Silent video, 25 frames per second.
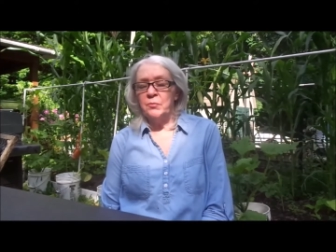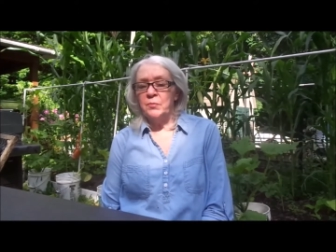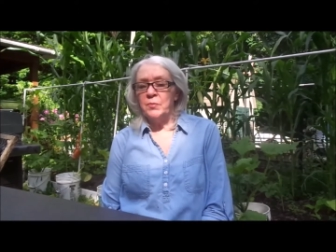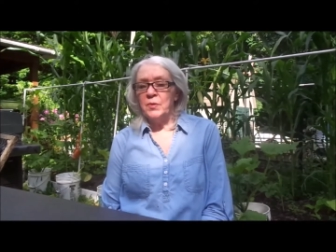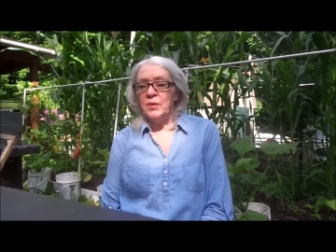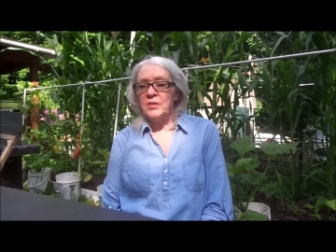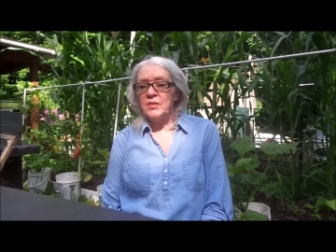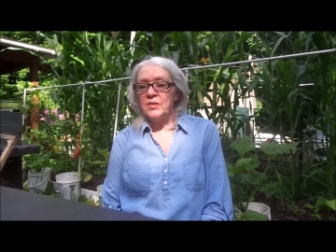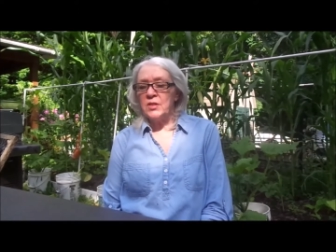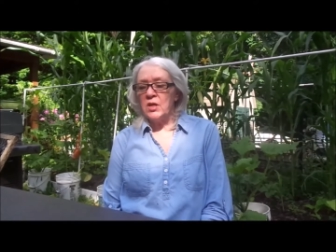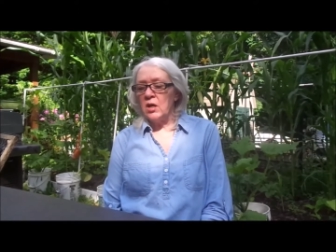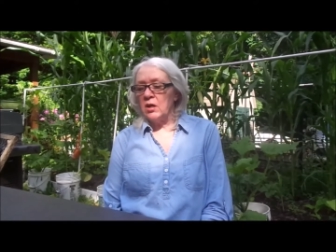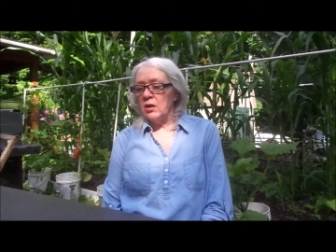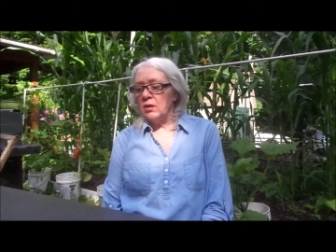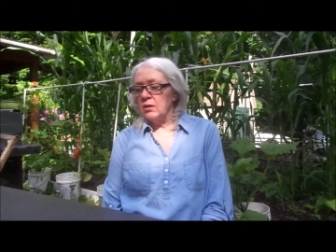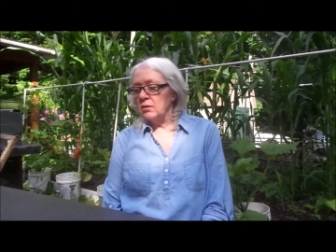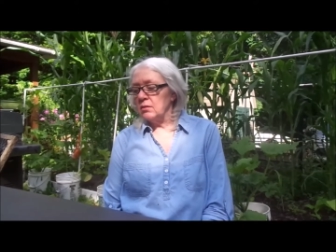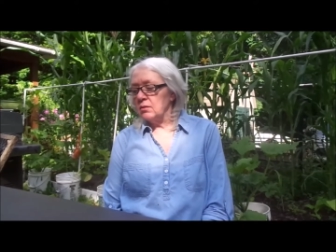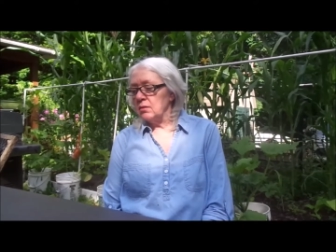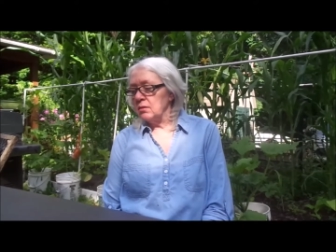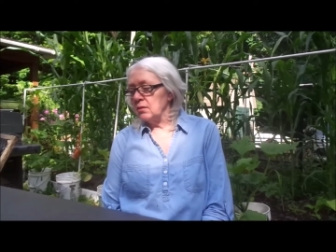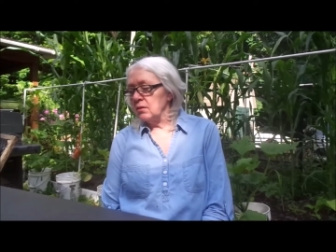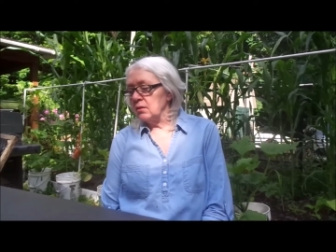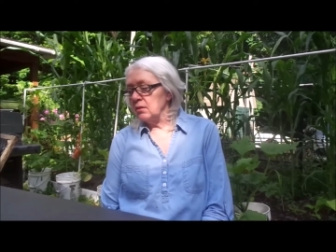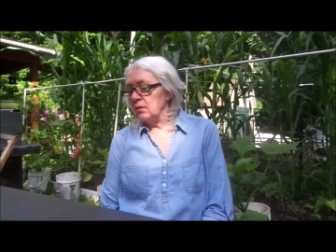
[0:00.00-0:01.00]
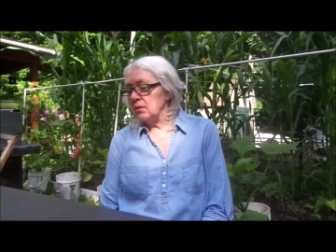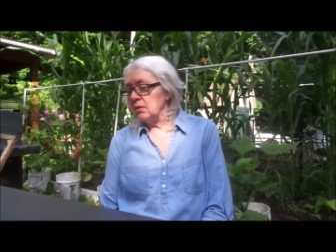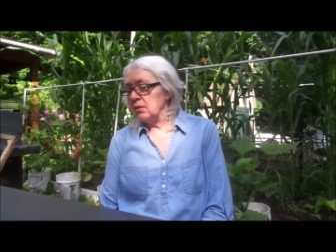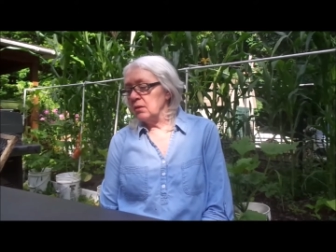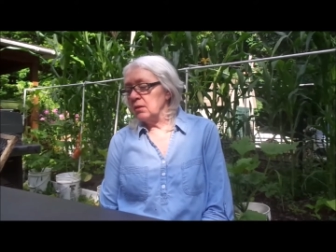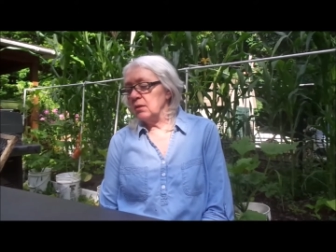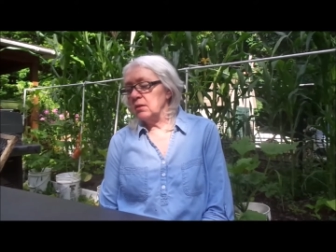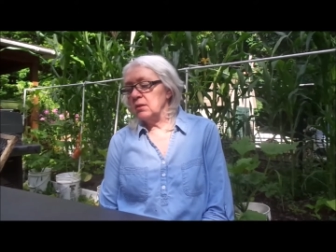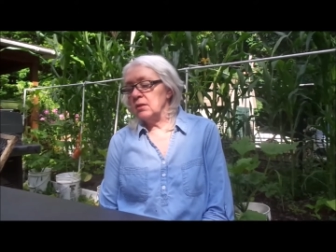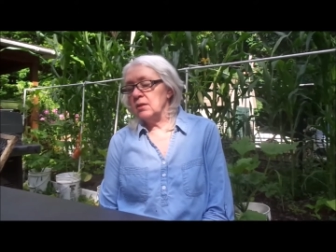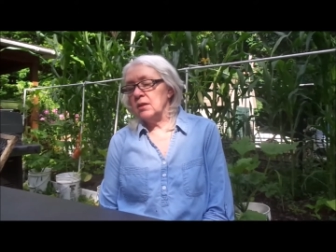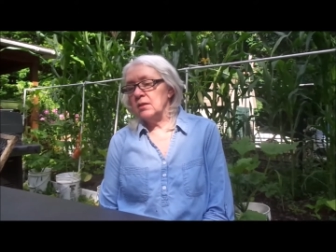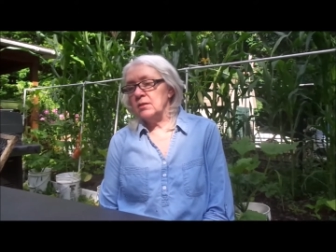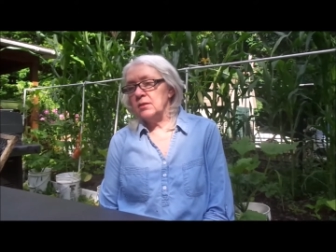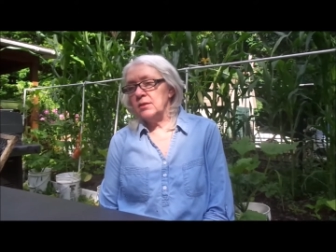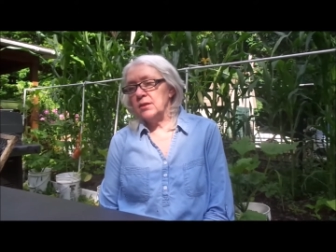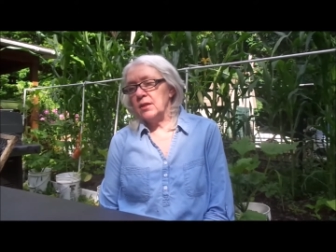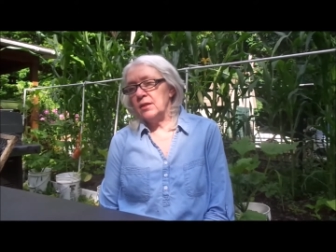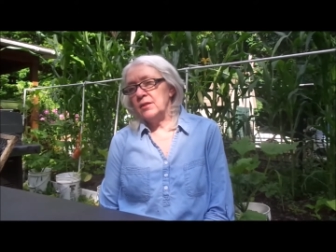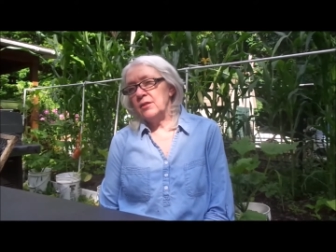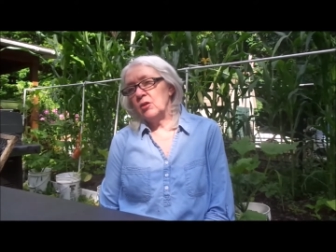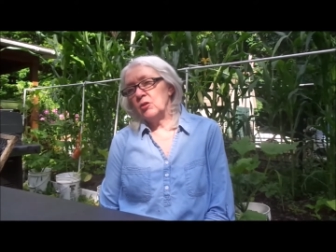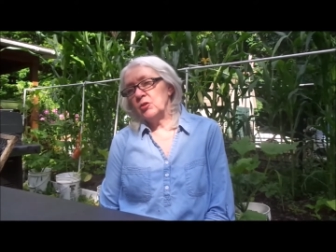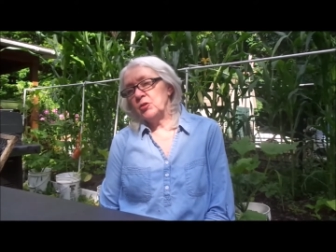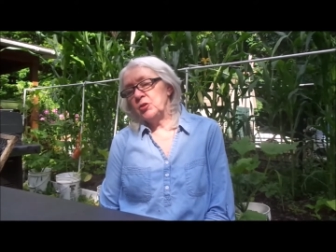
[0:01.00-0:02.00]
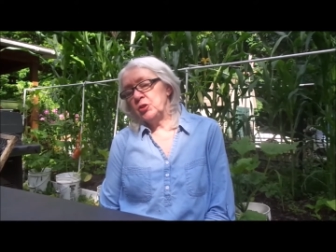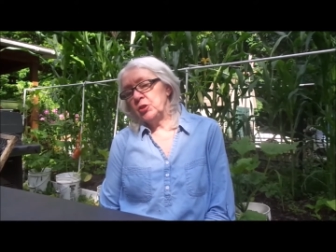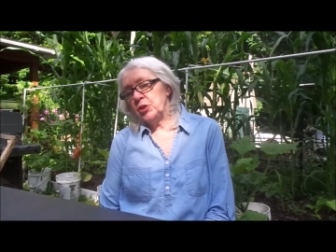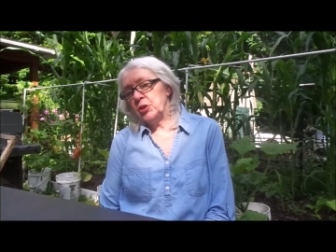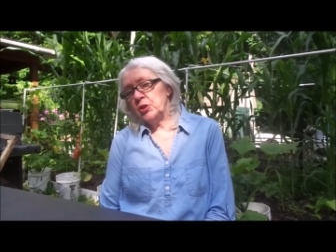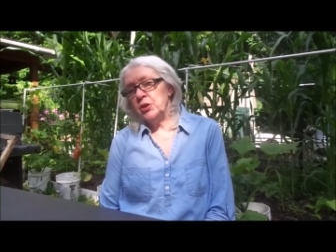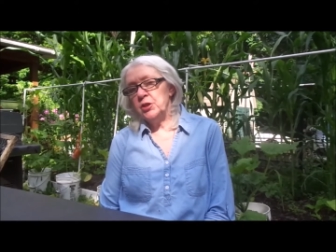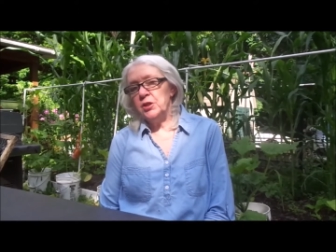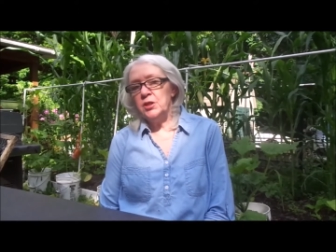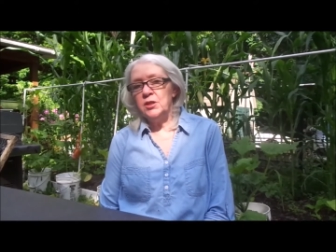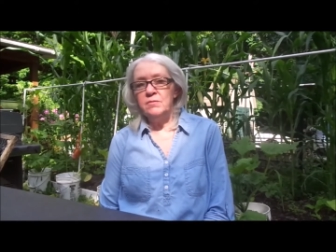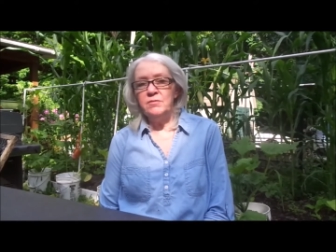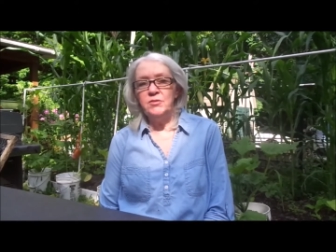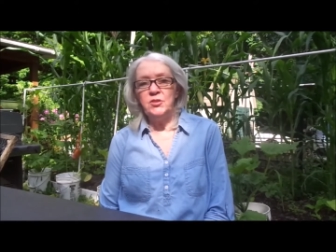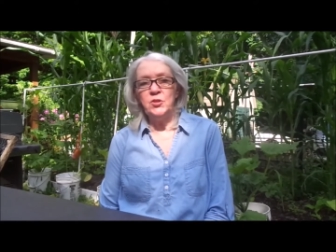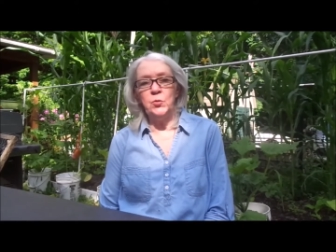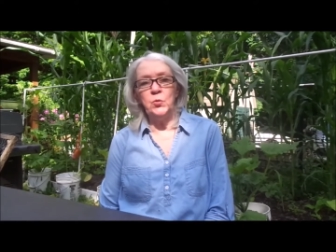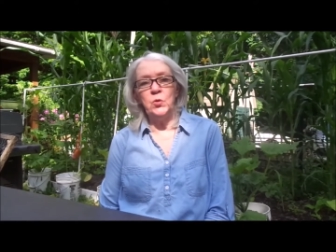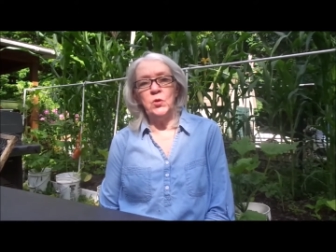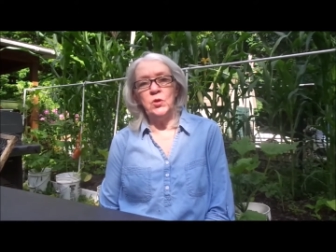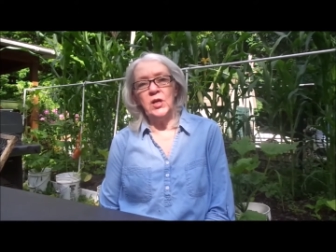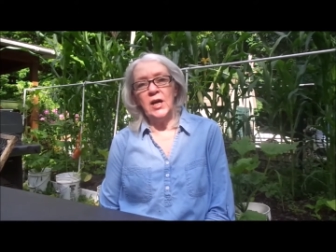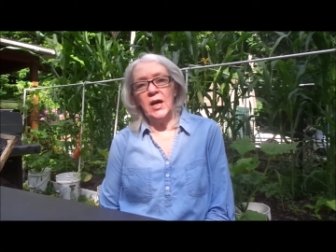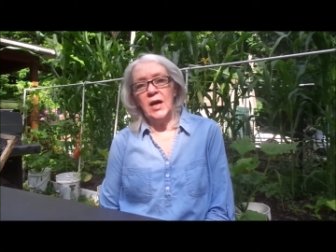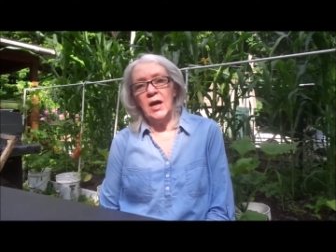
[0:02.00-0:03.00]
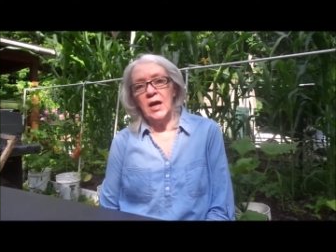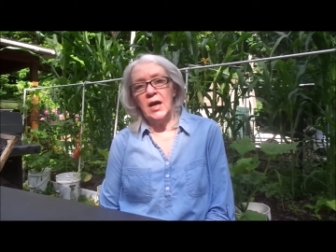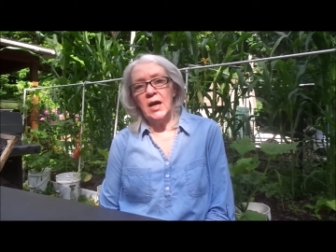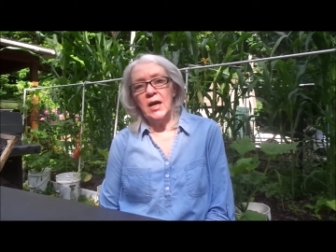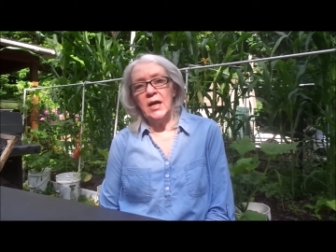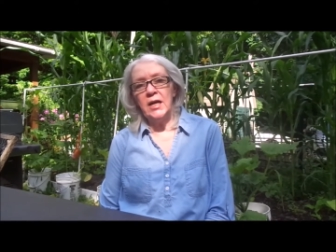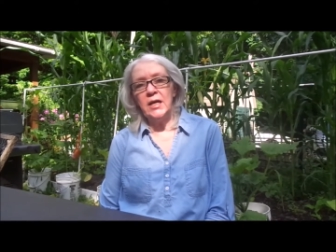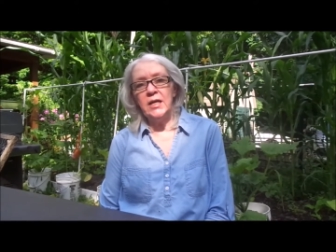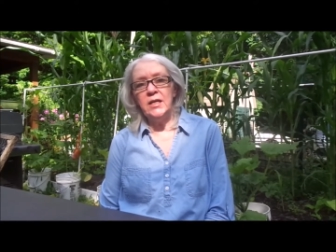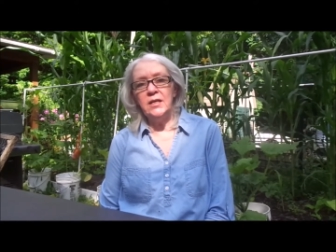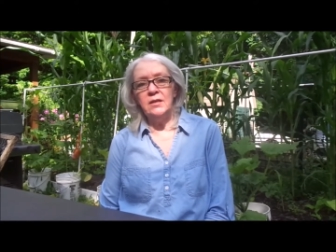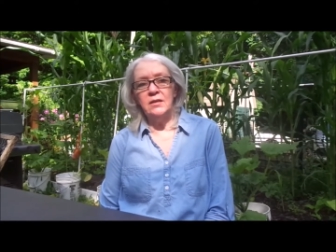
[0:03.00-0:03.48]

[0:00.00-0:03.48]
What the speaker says: It's an alternative to acai.